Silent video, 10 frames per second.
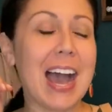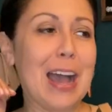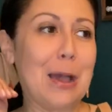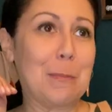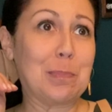
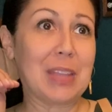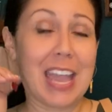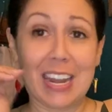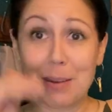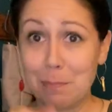um,
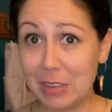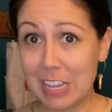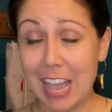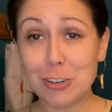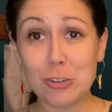and it
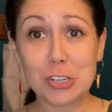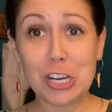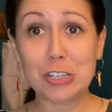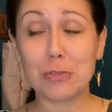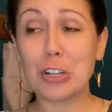extra change of